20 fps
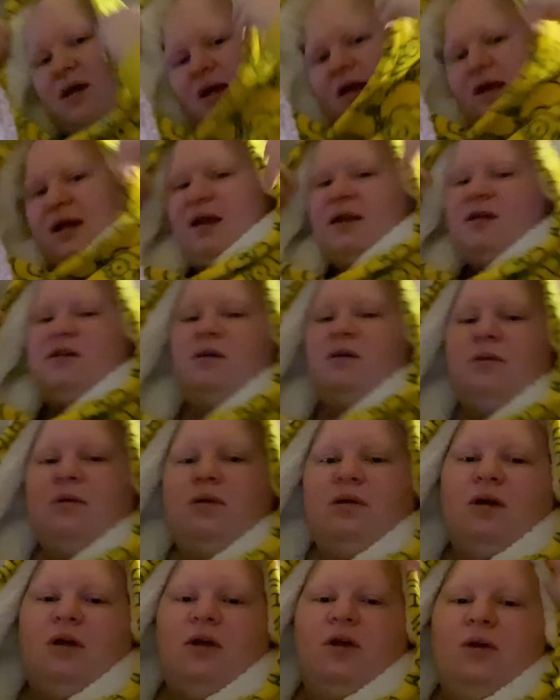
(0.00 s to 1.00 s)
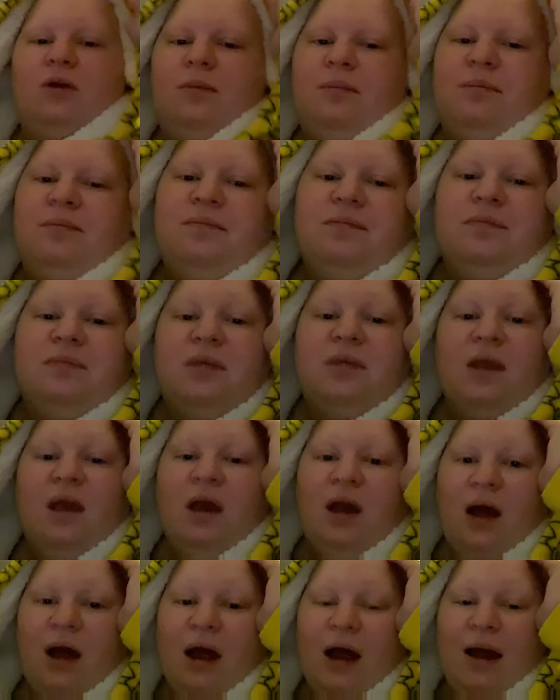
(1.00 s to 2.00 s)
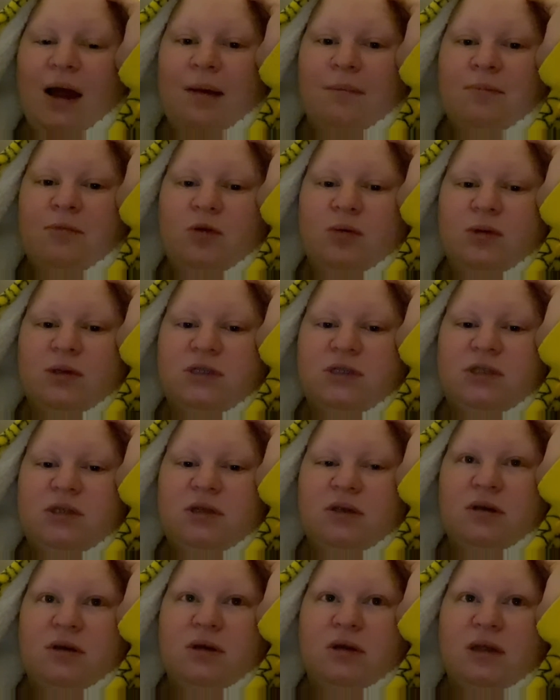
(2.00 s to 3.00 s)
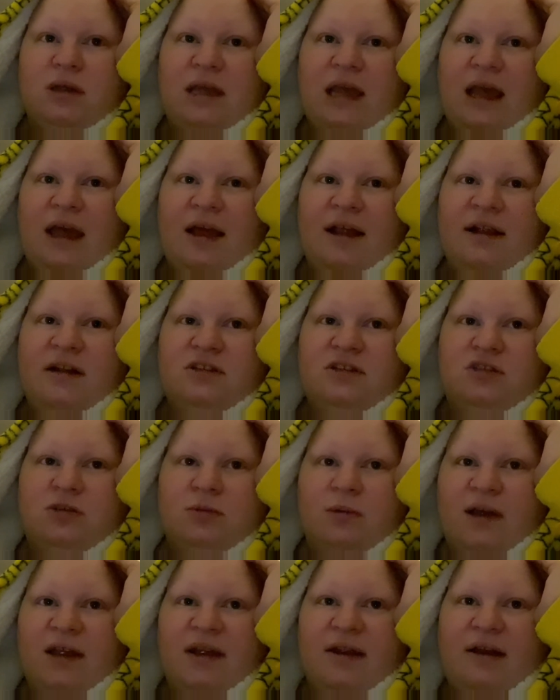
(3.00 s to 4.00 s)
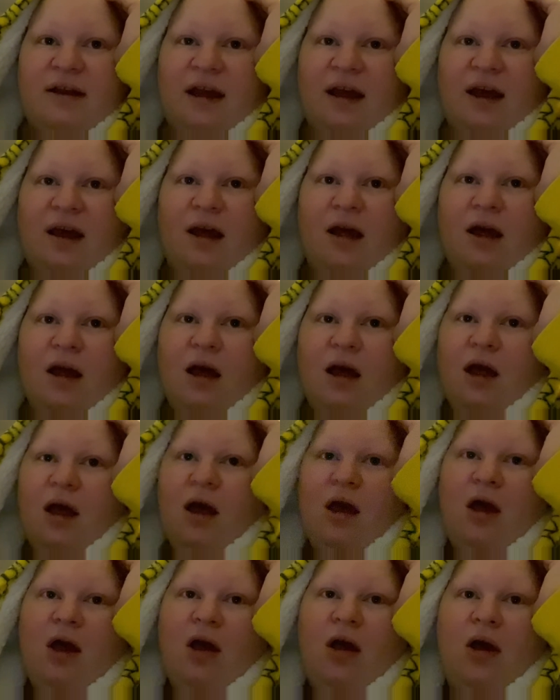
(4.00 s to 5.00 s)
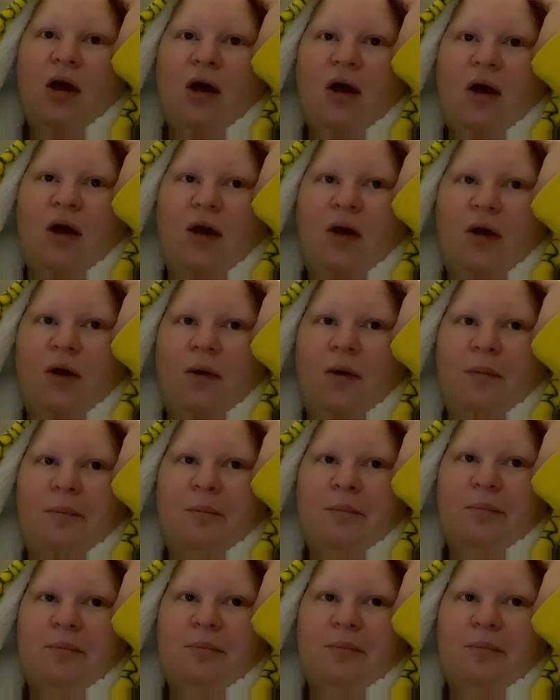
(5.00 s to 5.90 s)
and I'm going to get into it now. But